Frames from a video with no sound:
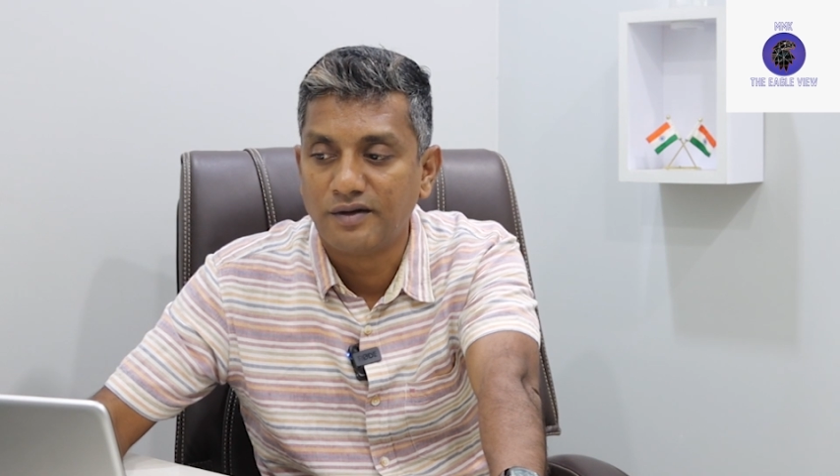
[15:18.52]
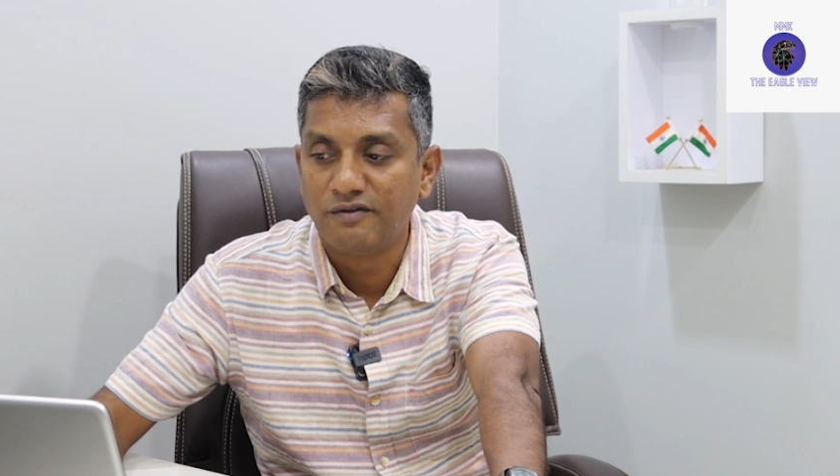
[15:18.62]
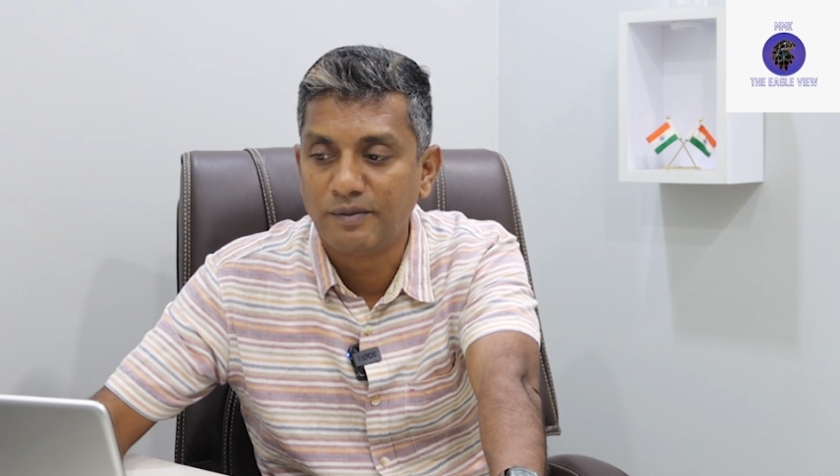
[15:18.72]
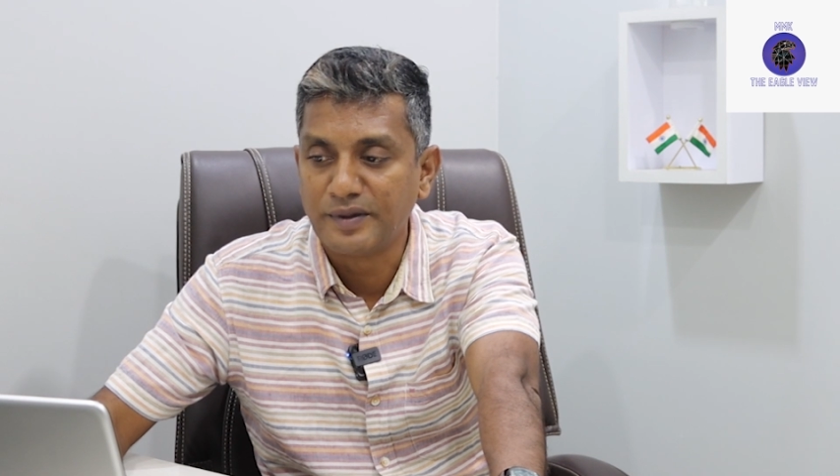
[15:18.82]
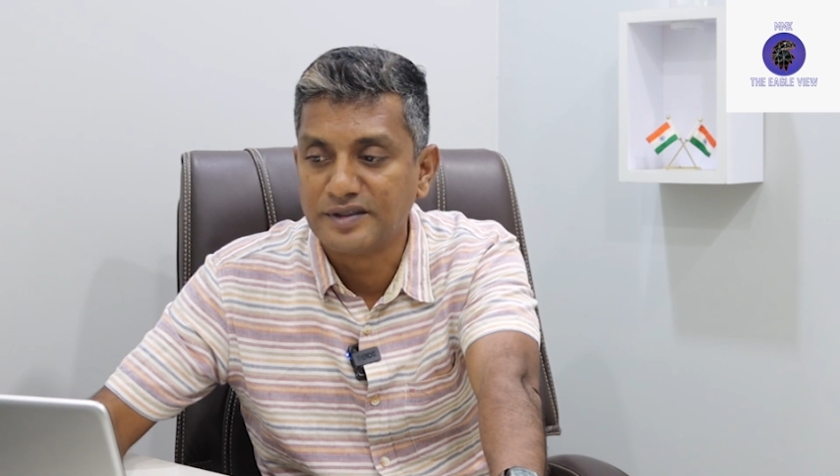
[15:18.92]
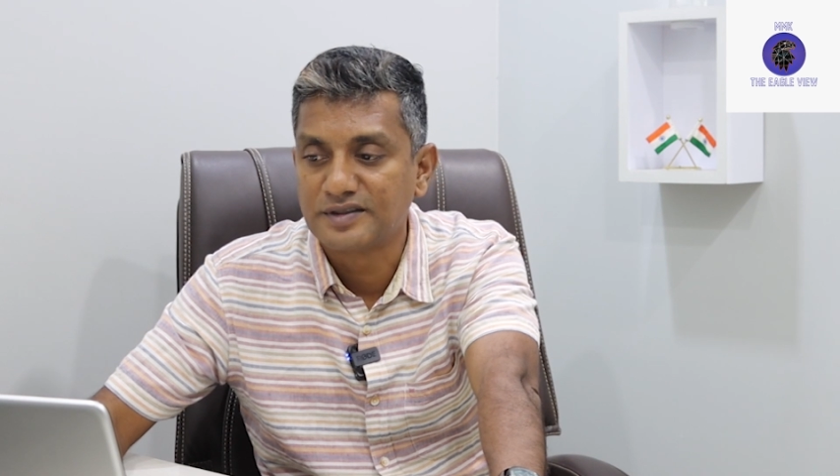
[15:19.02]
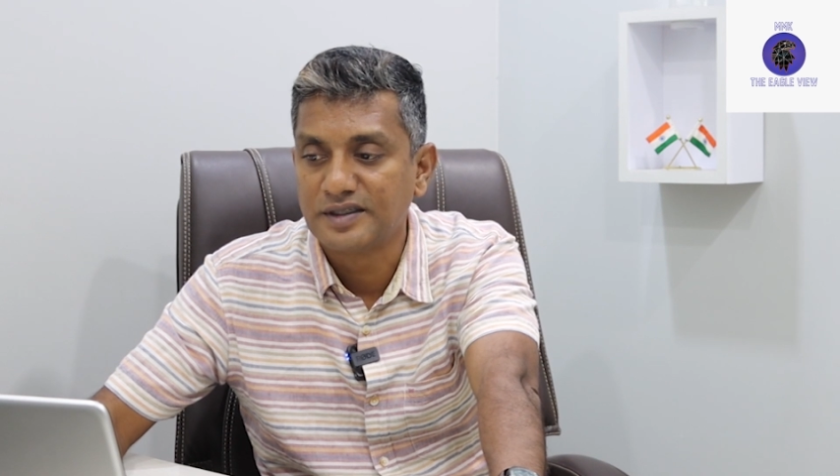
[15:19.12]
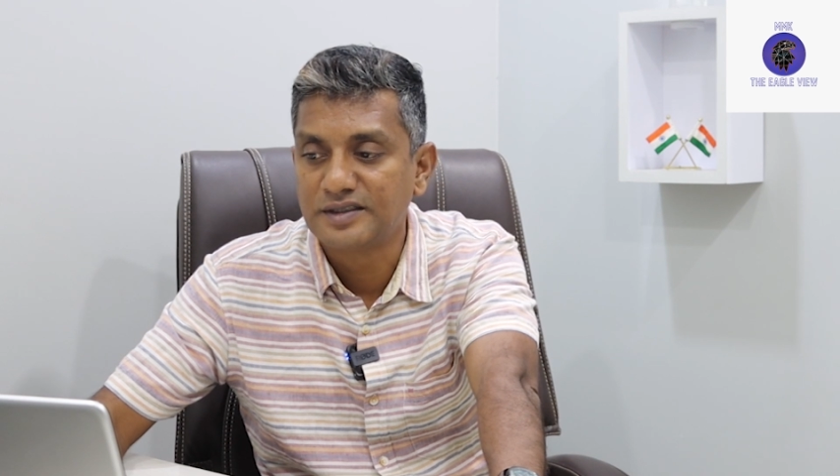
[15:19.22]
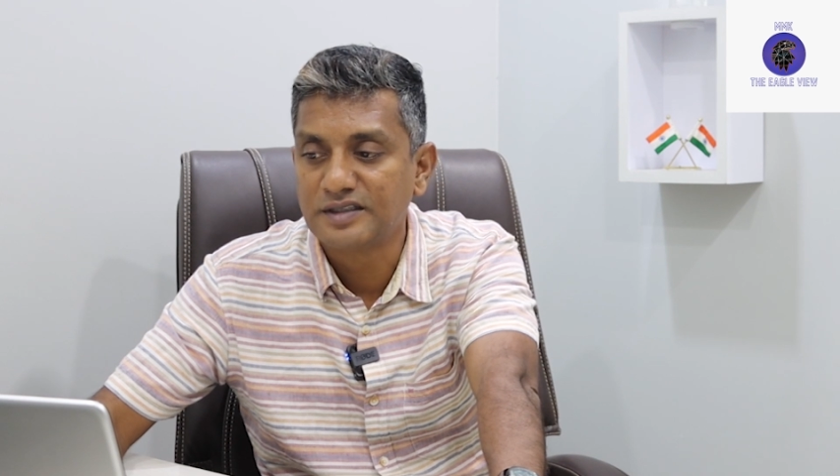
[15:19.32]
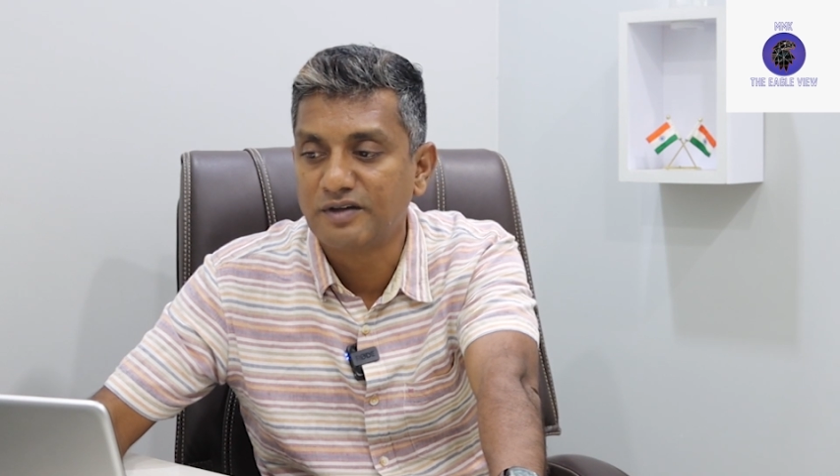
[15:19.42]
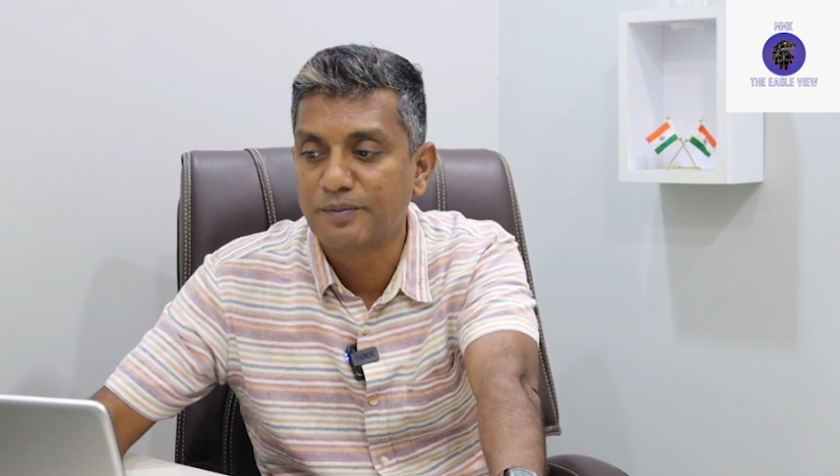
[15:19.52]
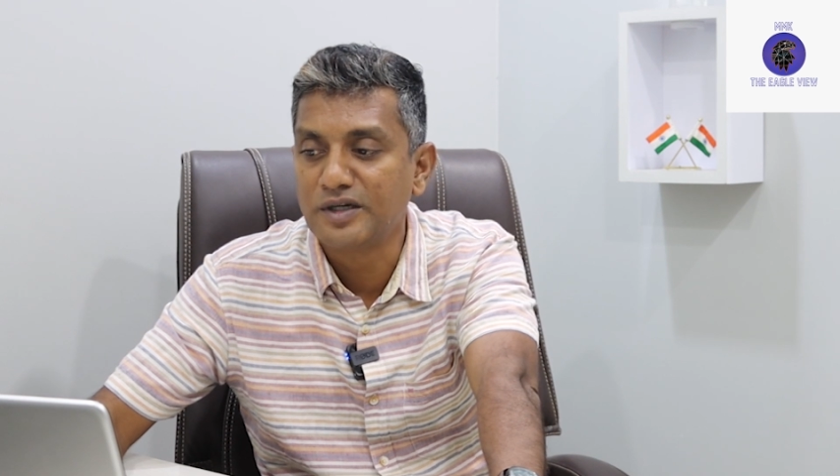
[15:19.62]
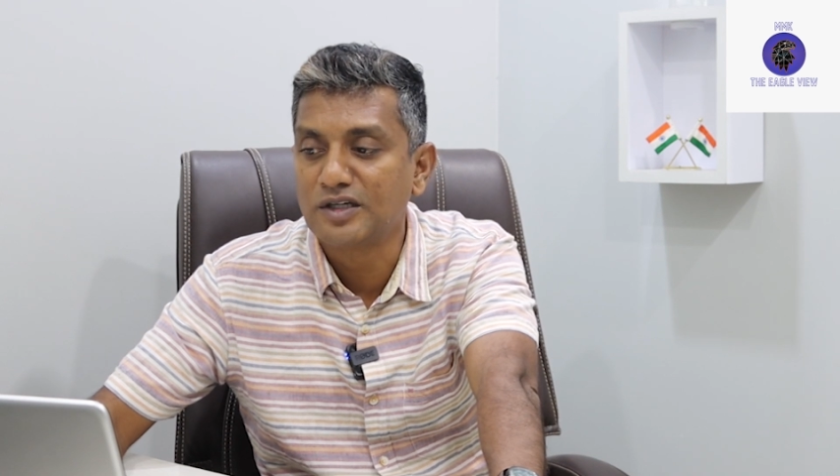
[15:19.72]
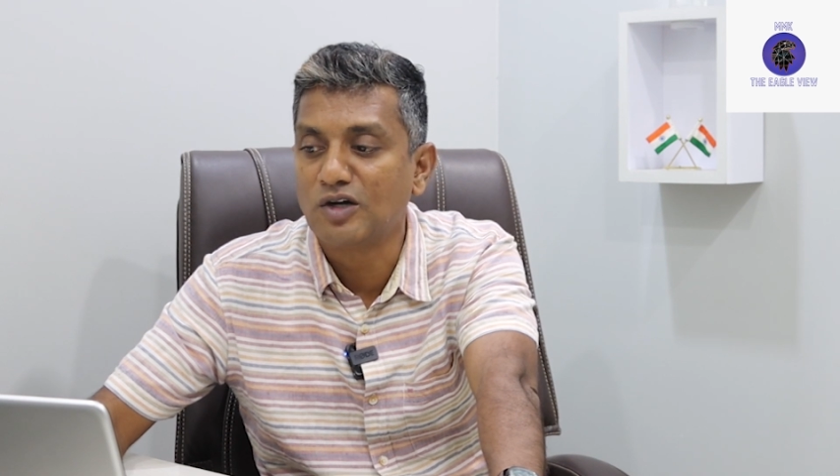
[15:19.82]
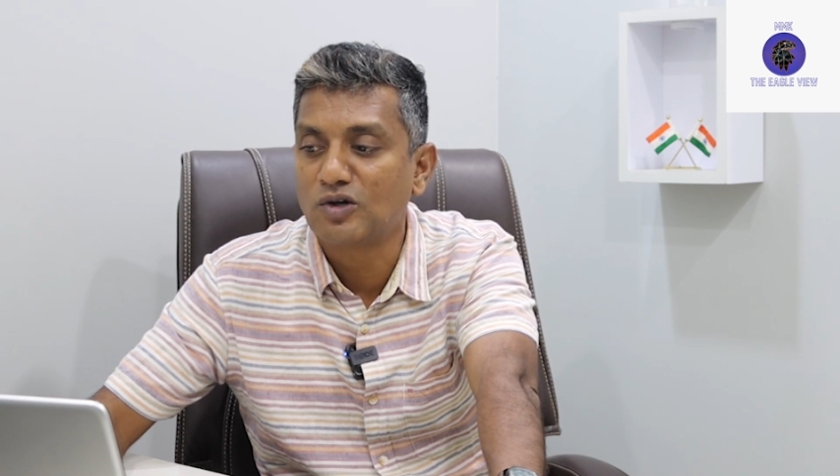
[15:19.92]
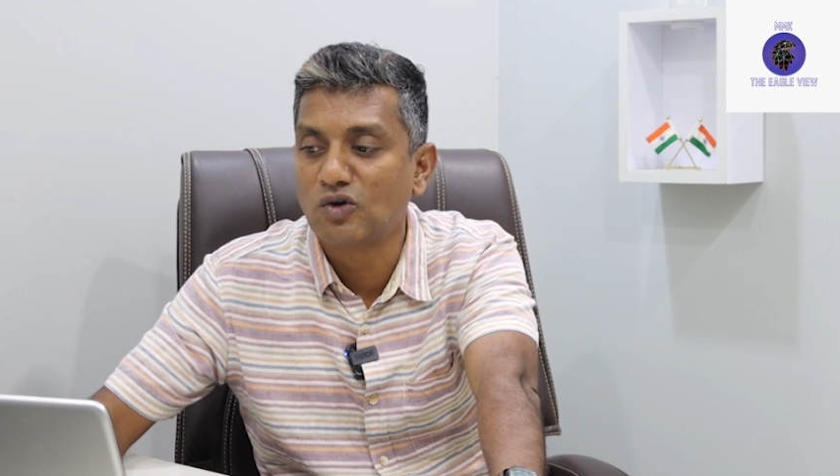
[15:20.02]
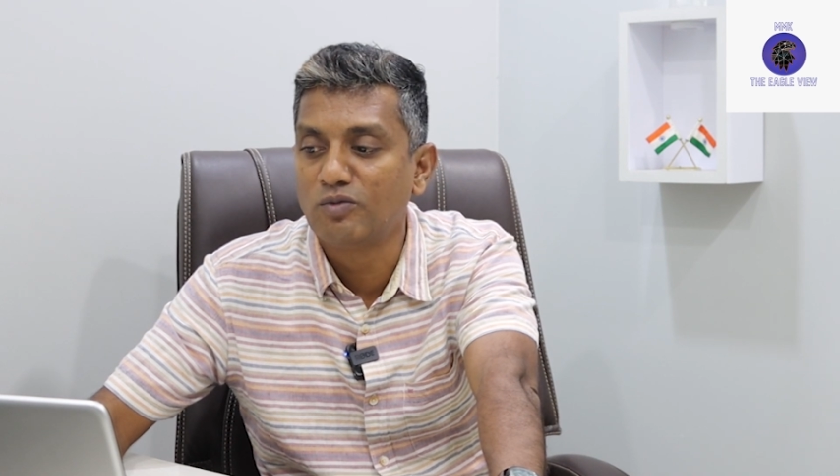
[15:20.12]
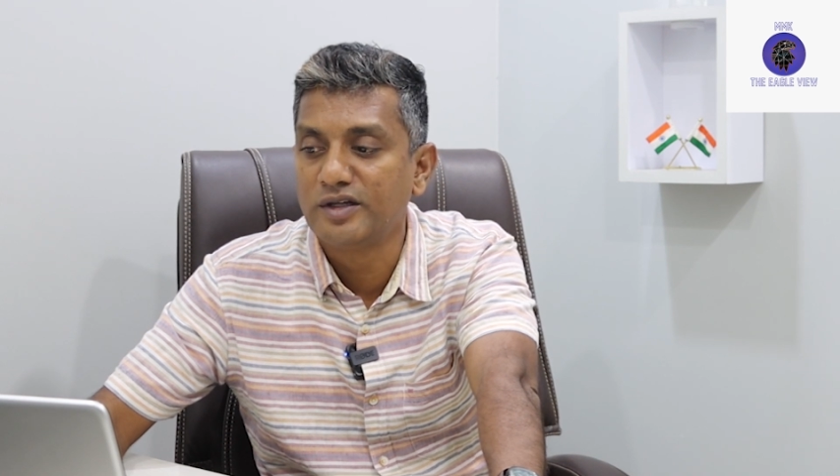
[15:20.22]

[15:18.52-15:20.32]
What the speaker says: weapons. It says weapon controlled